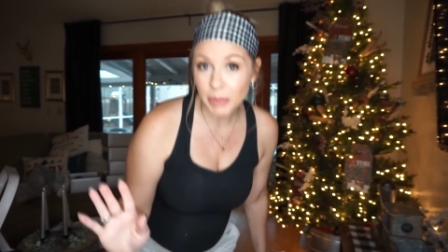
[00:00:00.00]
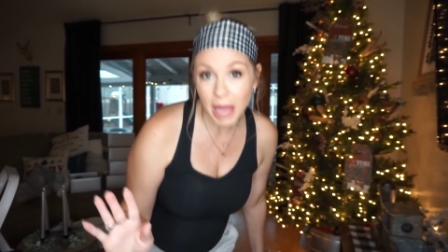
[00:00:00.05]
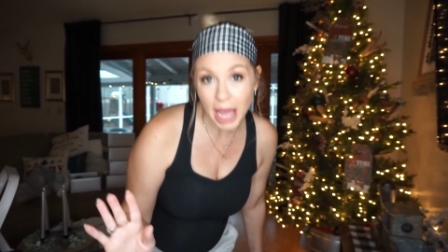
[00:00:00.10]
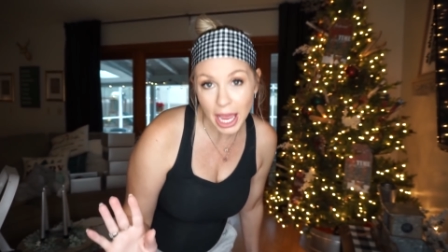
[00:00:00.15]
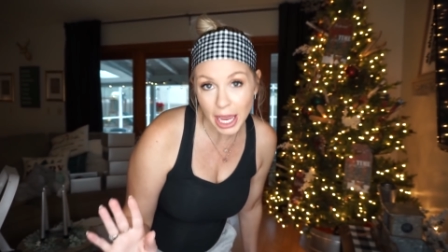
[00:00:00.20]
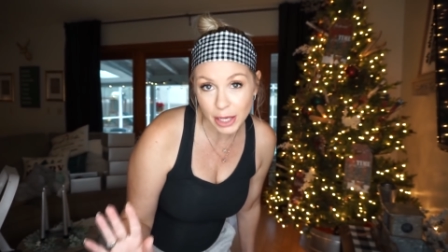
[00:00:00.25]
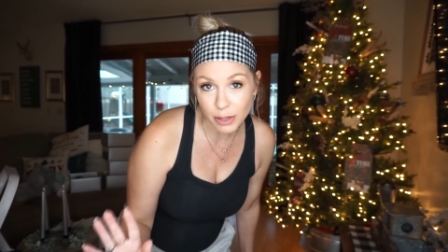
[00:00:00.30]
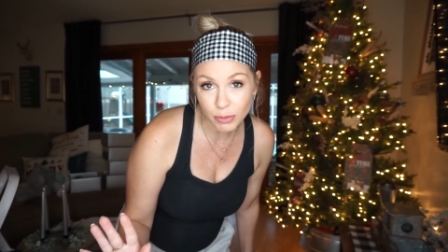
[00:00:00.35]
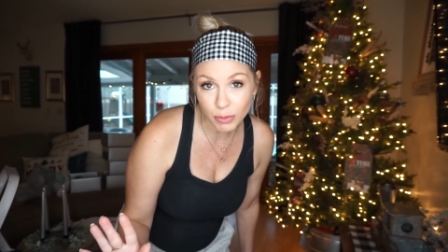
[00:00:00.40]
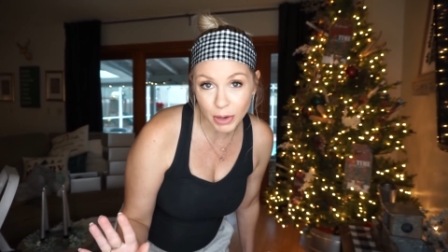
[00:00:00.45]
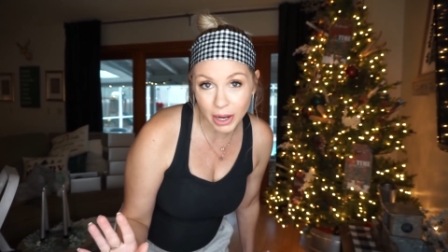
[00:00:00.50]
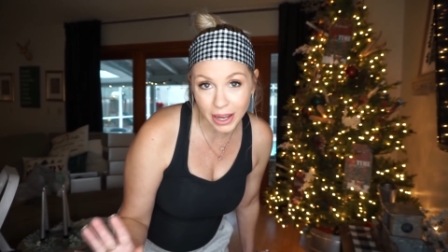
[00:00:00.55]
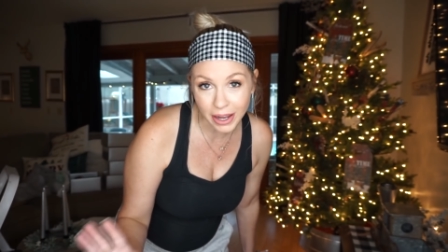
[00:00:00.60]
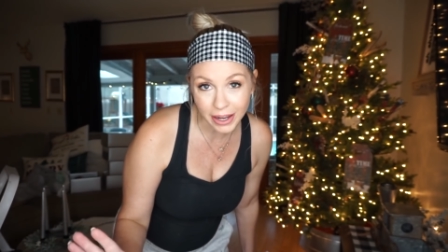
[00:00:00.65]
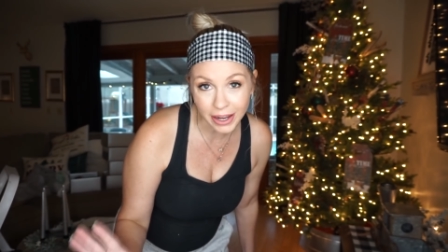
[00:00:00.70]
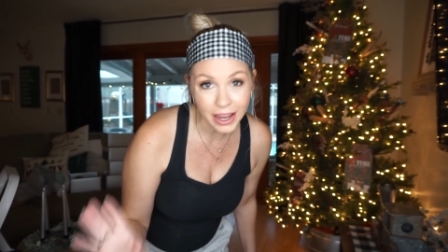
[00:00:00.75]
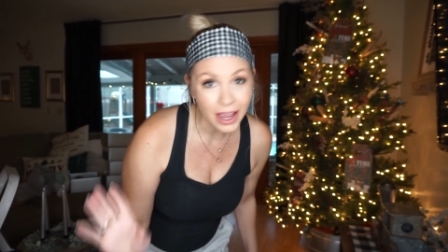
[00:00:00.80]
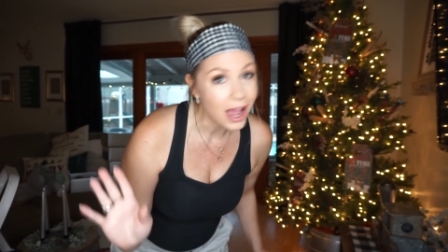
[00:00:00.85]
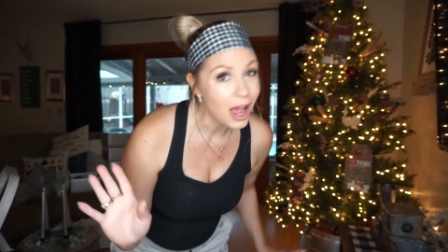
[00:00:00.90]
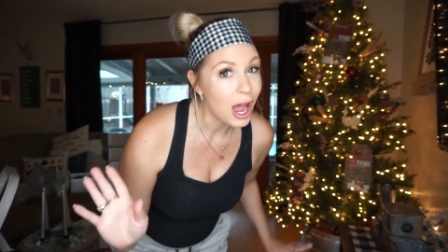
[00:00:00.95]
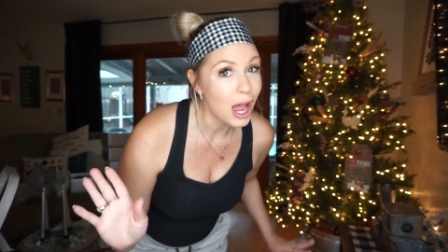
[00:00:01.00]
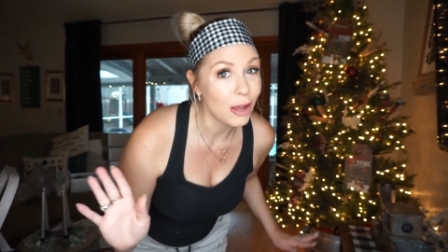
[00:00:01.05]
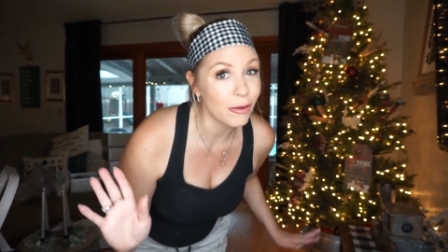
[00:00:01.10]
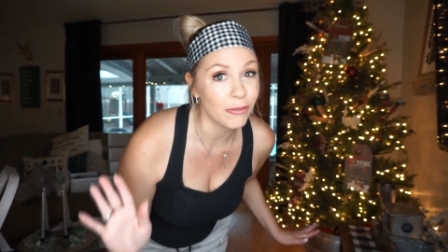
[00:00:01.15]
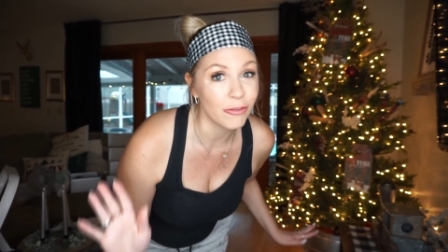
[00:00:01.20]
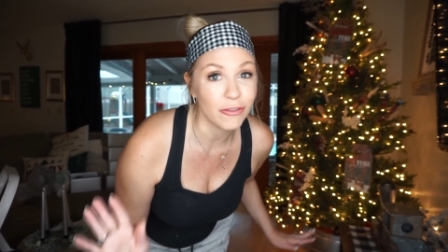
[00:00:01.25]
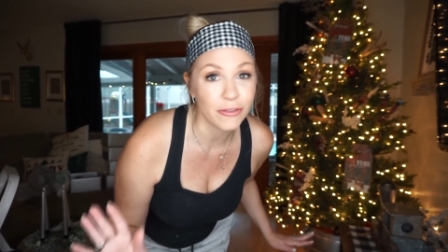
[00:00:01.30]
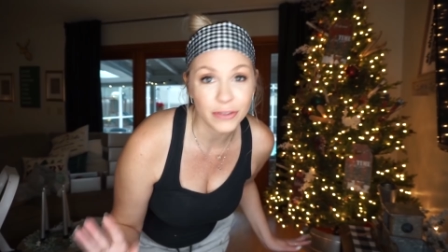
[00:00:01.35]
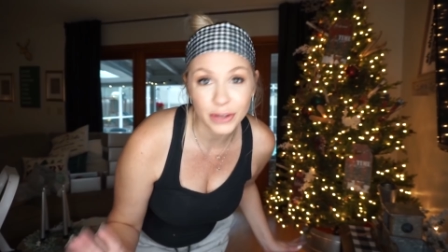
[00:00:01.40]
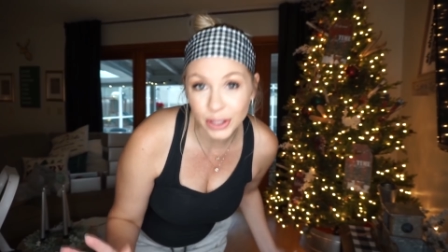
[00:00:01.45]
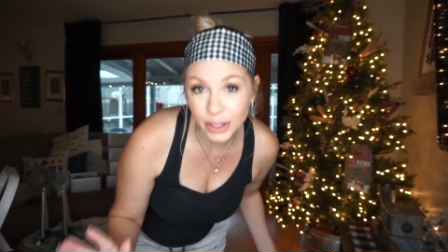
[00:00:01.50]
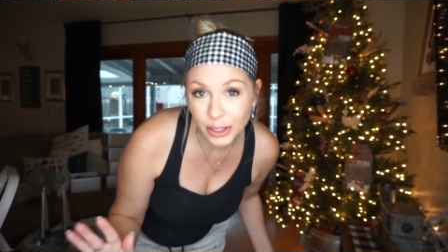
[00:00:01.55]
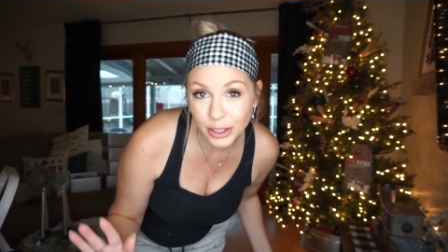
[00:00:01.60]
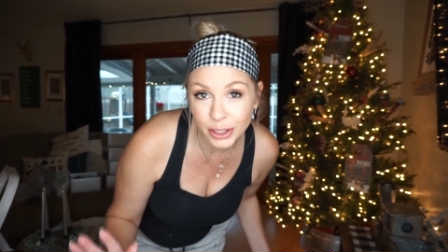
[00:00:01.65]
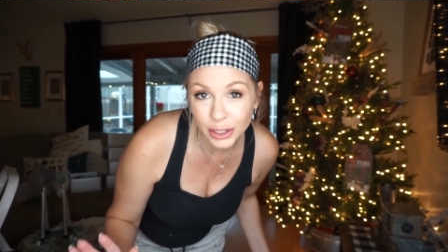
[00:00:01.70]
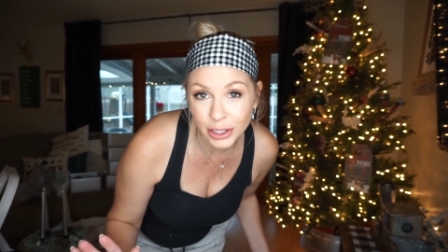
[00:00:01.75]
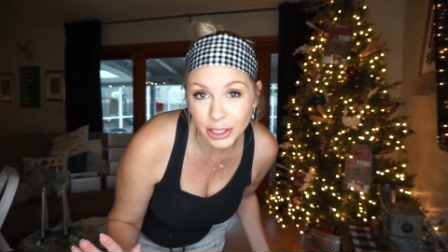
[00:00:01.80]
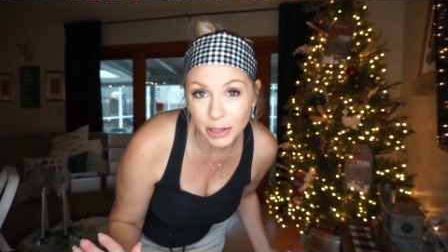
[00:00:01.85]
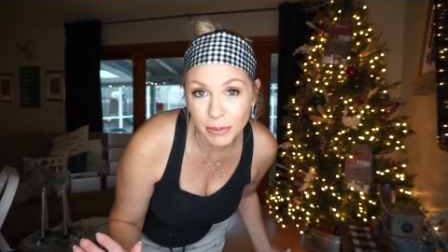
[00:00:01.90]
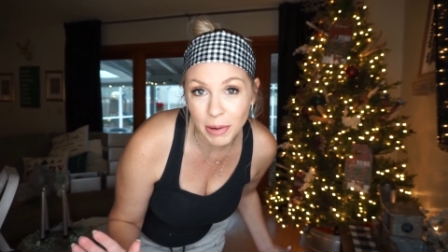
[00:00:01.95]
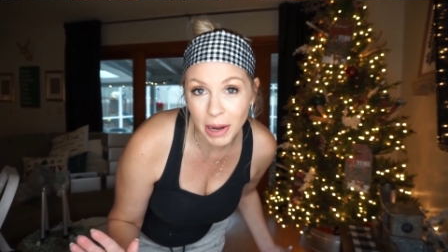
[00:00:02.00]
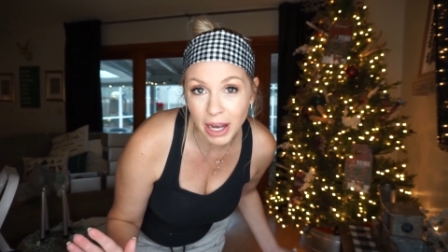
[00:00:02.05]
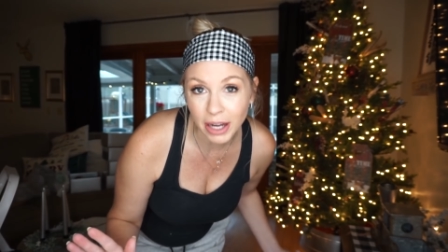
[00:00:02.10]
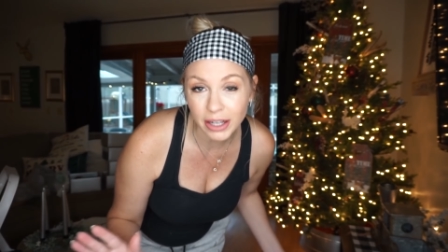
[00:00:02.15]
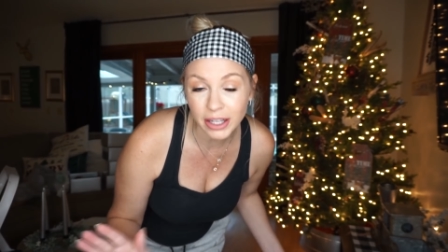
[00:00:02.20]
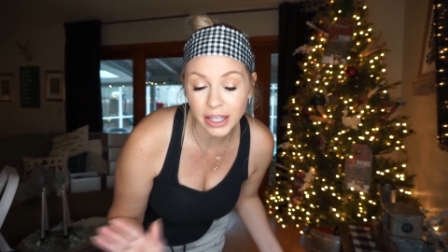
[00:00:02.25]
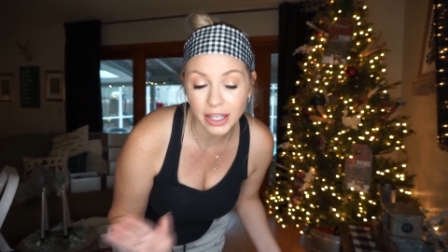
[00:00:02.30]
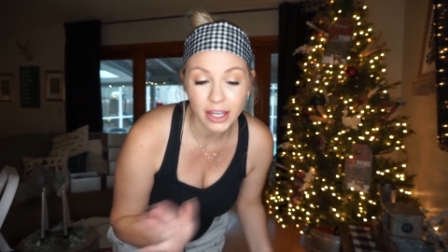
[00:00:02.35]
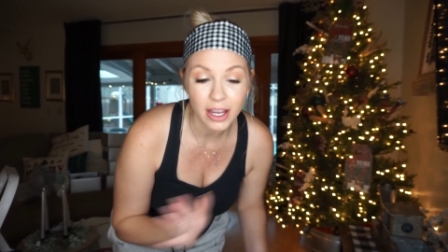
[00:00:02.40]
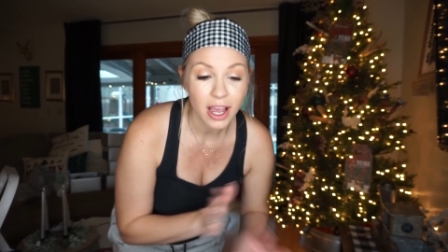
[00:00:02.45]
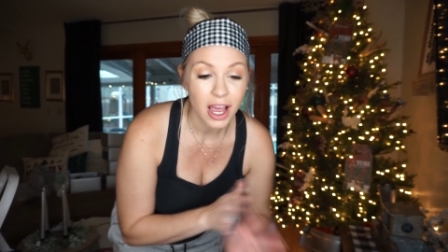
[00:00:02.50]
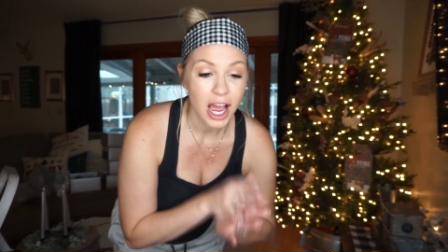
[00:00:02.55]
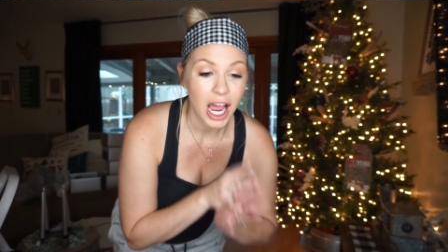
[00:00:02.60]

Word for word: headway. I'm feeling good about it.